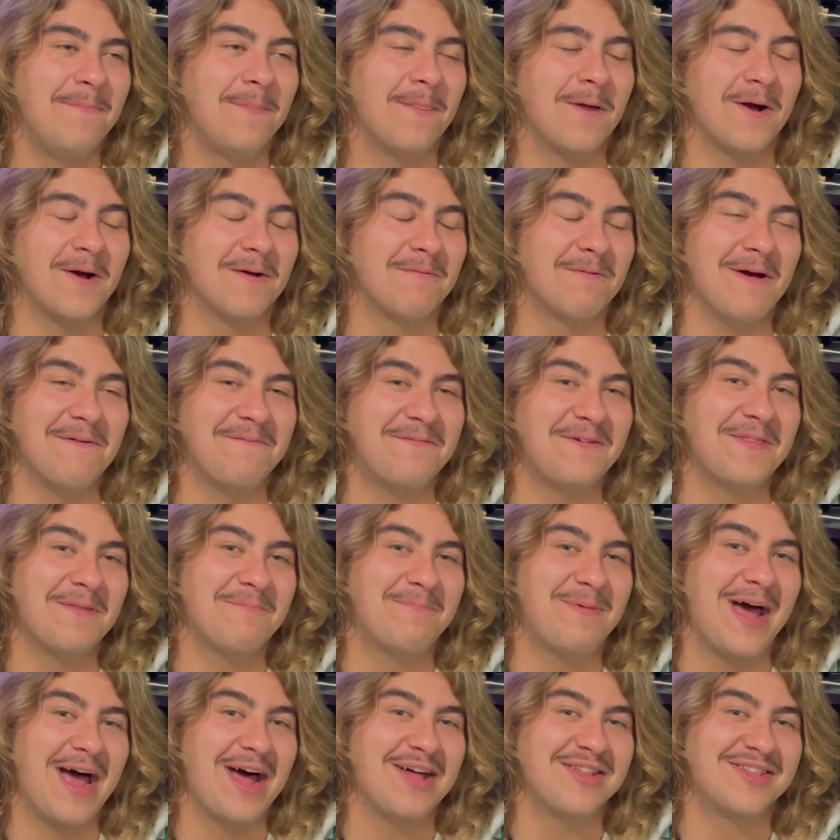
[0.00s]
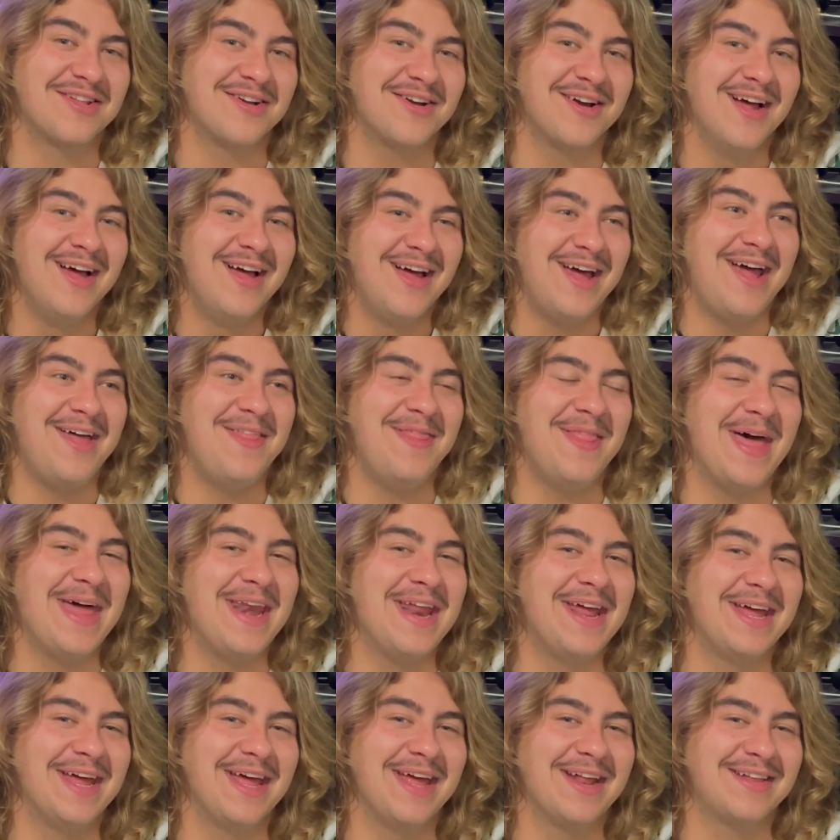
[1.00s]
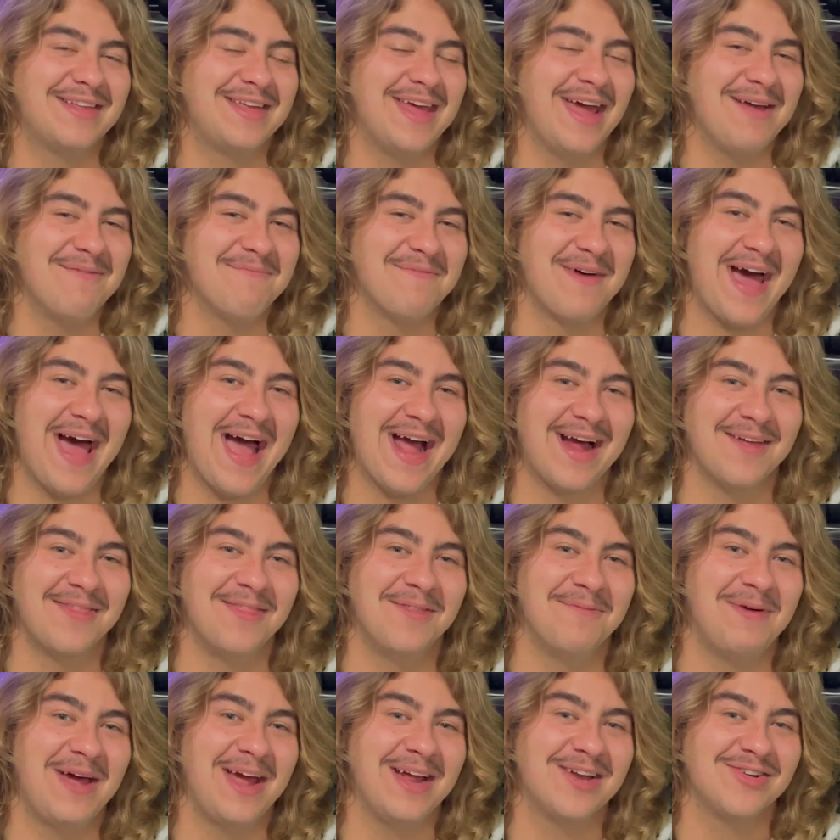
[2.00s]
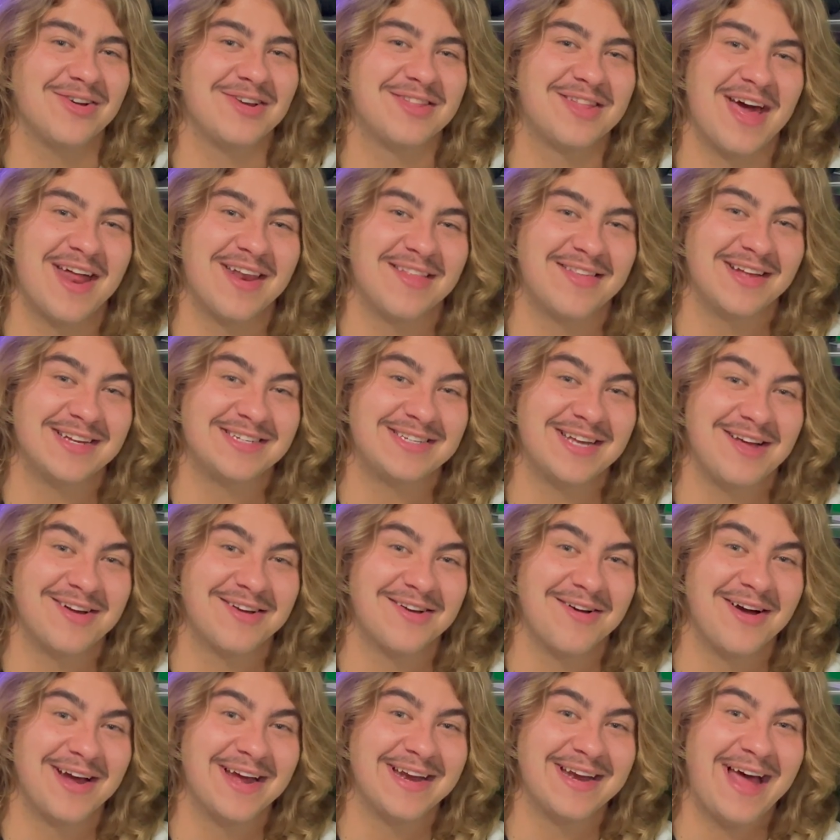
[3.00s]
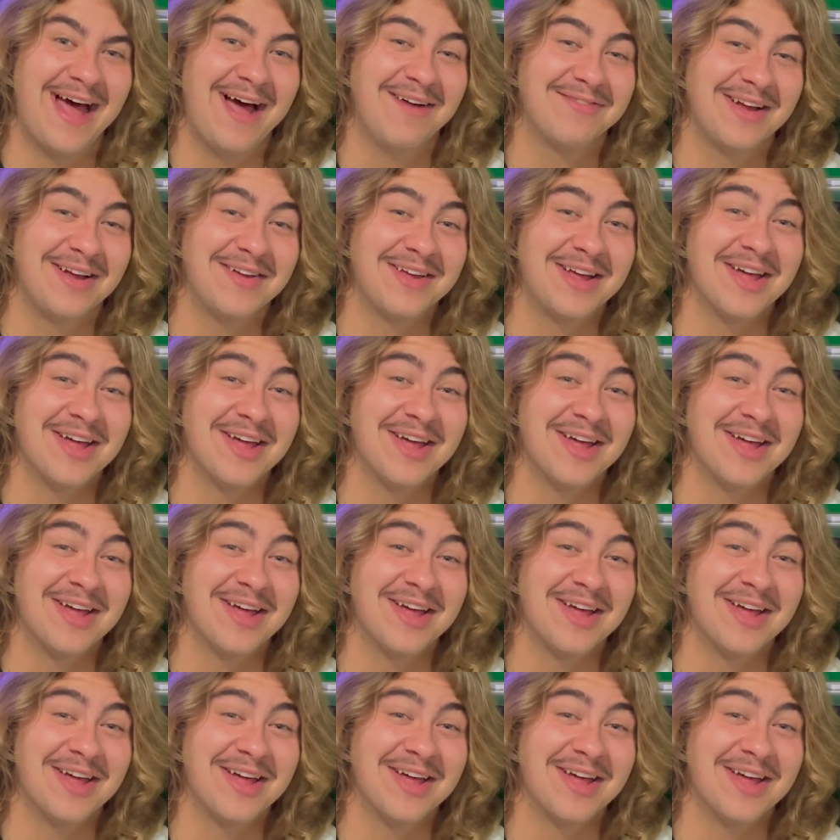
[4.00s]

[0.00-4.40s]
or roughing the passer, and then it came back, and the Patriots got a touchdown going into halftime.